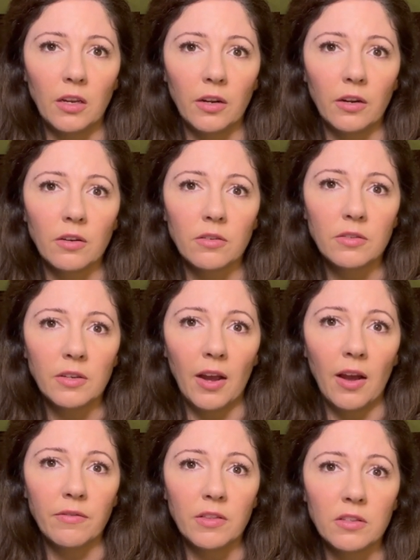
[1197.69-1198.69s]
years to
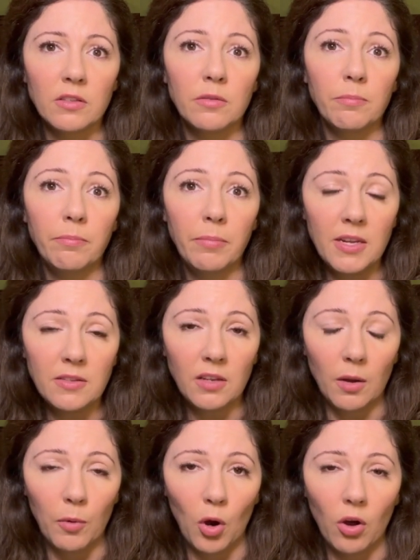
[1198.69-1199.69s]
have this piece
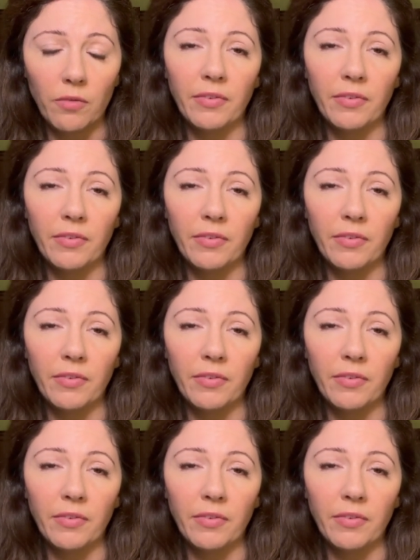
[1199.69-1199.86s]
come off